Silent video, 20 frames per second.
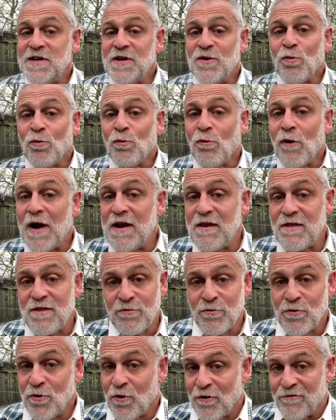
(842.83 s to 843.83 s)
right
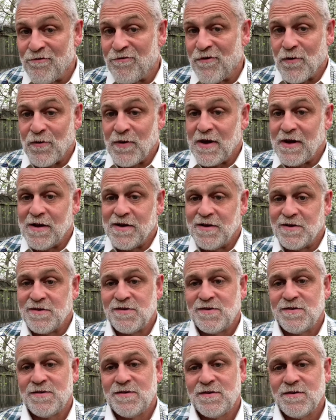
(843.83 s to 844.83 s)
through her phoniness.
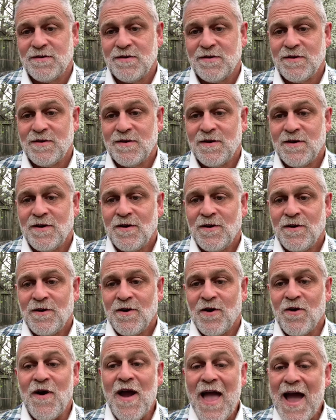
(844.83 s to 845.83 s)

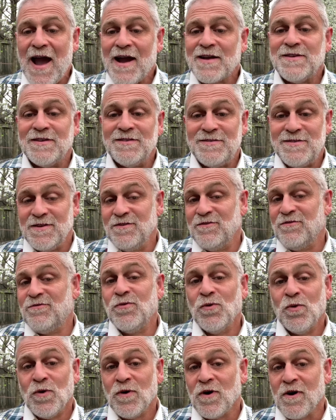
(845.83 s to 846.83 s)
Her act didn't
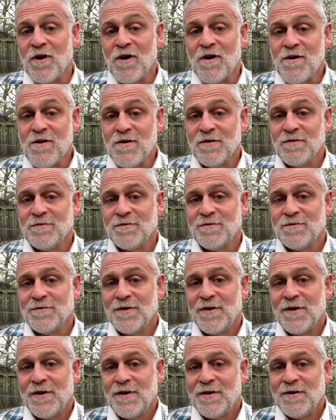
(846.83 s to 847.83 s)
fool her,
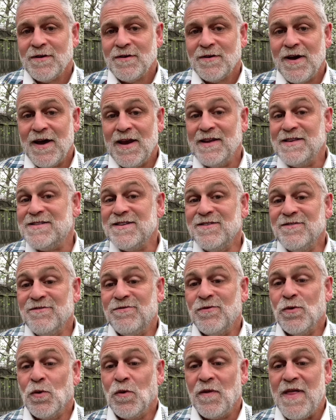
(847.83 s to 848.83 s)
and it didn't
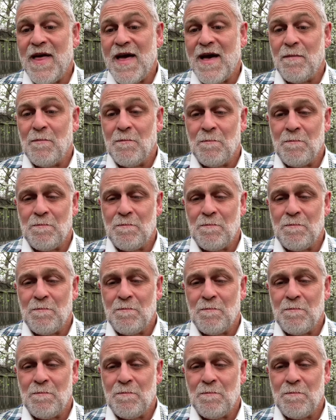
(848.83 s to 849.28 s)
fool them.